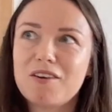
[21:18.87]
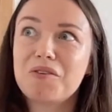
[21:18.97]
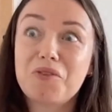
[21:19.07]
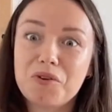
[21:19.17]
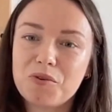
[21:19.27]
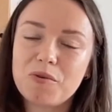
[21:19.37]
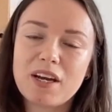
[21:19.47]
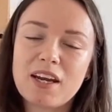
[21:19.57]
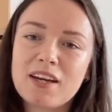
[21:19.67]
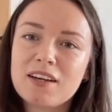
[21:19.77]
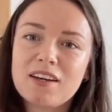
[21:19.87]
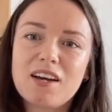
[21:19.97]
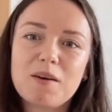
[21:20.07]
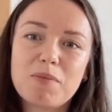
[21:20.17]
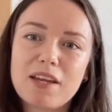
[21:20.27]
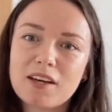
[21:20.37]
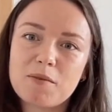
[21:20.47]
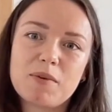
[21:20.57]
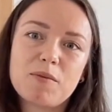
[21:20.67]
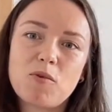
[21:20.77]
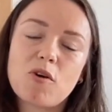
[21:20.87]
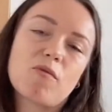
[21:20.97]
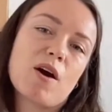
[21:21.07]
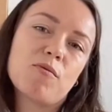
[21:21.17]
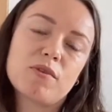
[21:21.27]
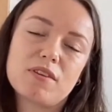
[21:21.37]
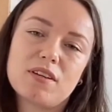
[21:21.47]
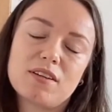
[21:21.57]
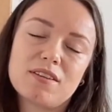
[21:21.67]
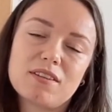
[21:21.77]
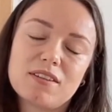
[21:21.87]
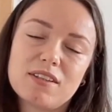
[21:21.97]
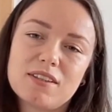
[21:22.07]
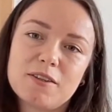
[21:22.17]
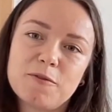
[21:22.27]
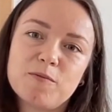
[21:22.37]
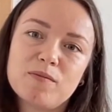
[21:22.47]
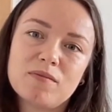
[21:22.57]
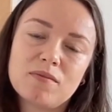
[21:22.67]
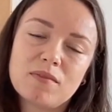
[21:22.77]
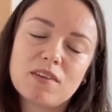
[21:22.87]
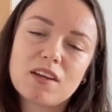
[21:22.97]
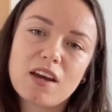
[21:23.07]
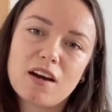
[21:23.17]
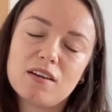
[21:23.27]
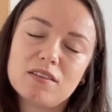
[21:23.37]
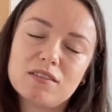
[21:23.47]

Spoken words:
new way, and playing a bit more around with it. Yeah.